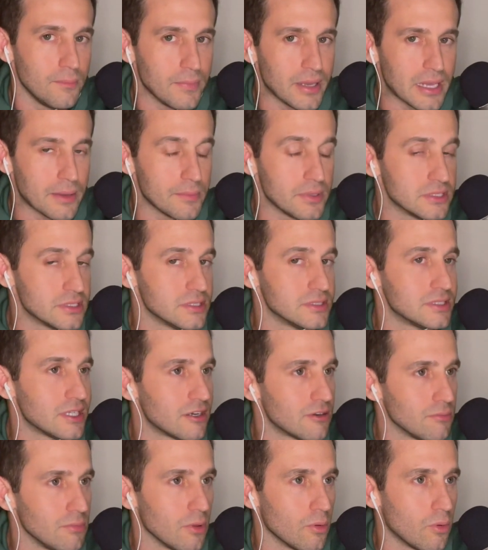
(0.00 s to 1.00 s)
maybe it's a
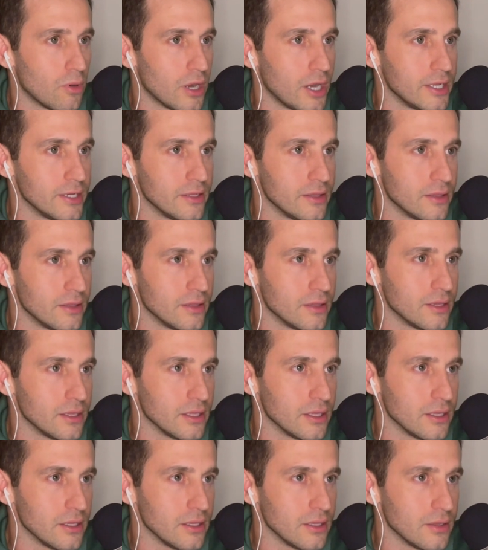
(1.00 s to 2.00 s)
terrible wine and
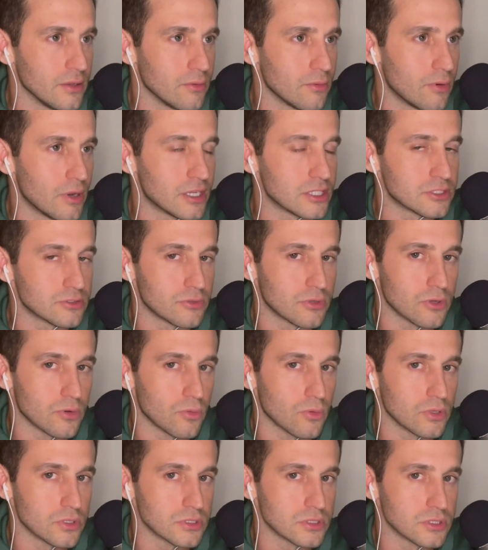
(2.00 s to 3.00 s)
the
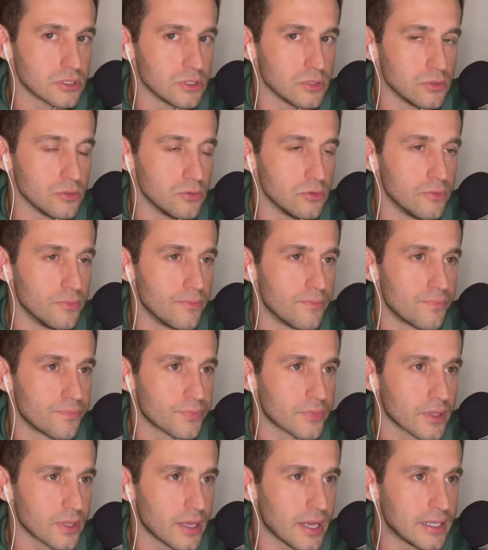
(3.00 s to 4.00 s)
restaurant wants to
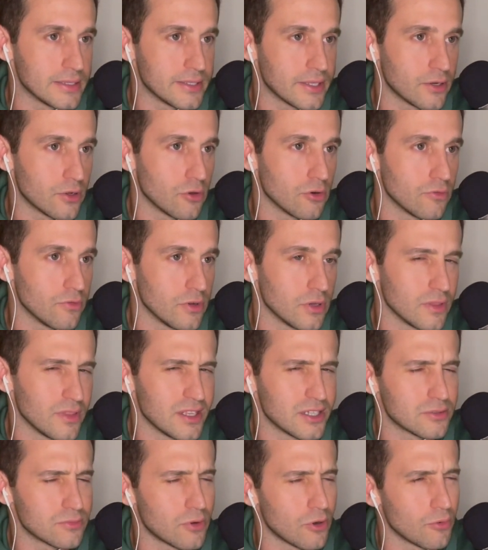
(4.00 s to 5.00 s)
hand it over.
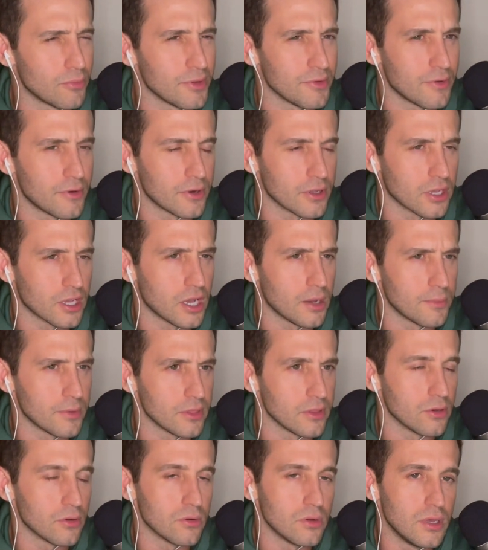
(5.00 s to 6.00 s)
This won't be very
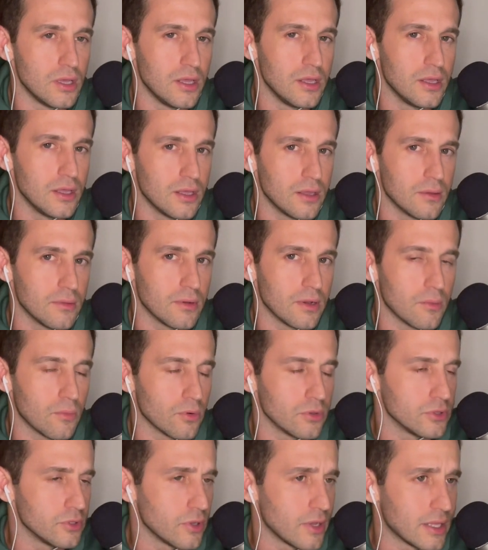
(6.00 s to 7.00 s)
common though.
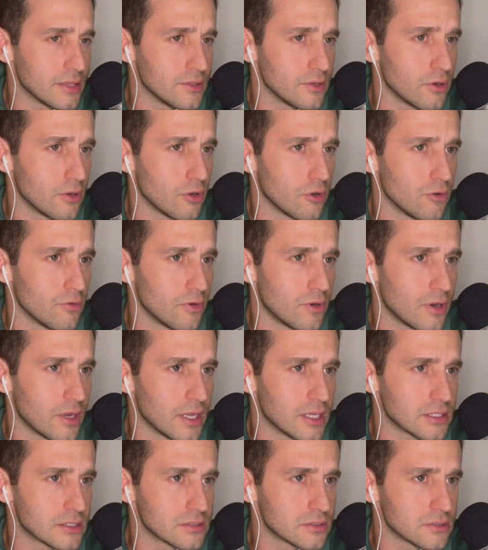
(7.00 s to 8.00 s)
Want to hand it over
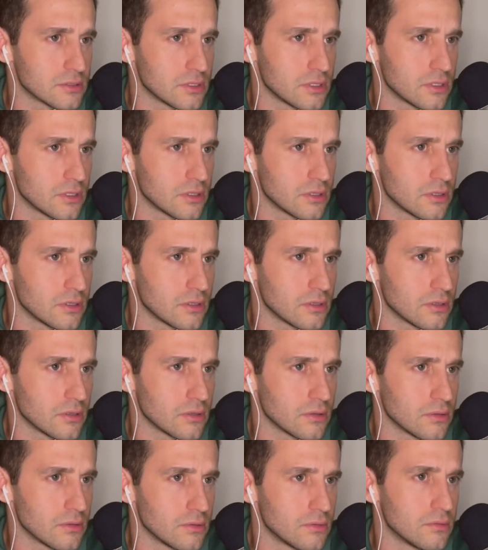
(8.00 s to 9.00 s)
as
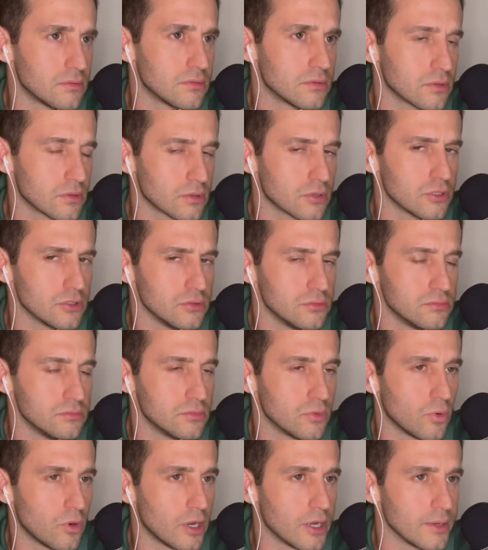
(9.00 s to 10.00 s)
a good
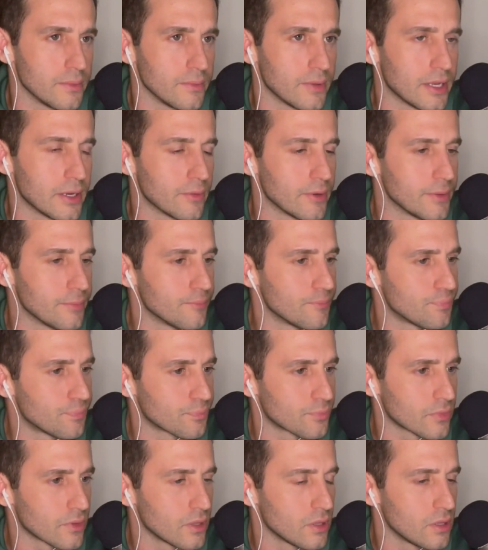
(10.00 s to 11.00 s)
wine. Anyway,
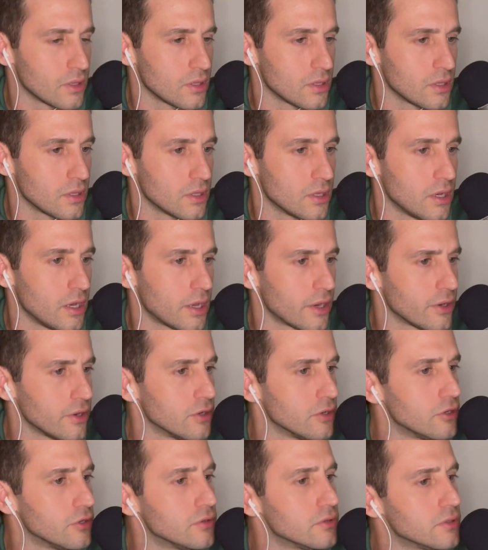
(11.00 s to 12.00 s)
I don't
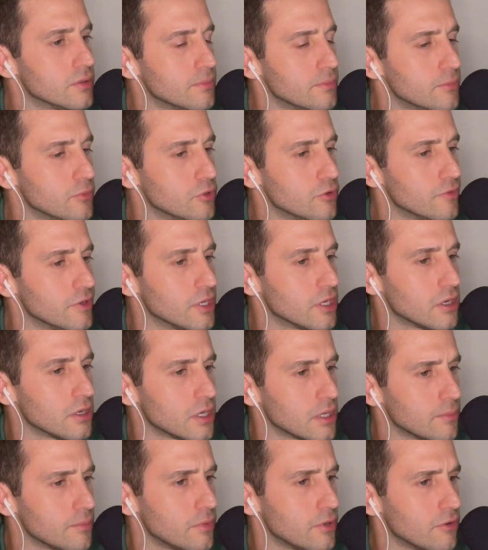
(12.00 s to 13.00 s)
know. Moving
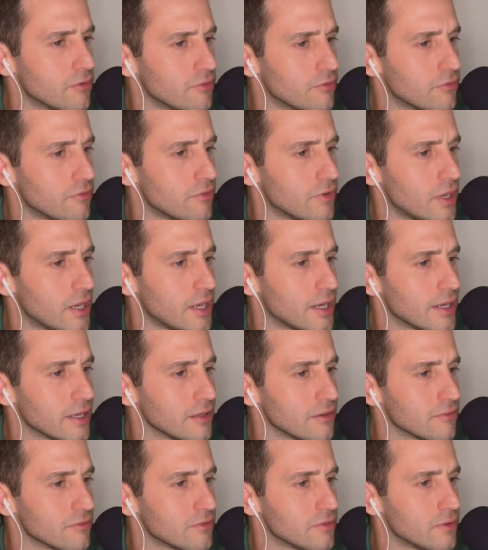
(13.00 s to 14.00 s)
on, number
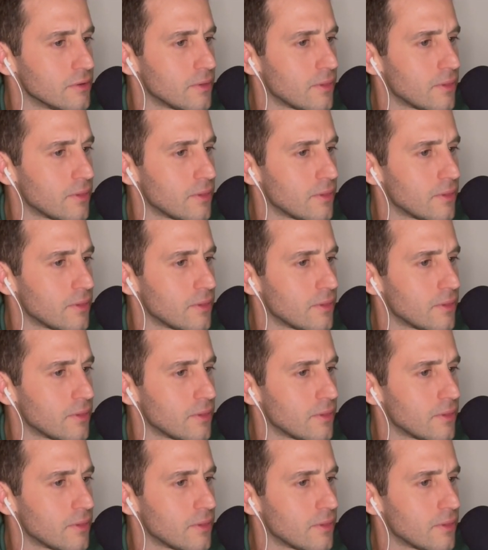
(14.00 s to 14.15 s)
five,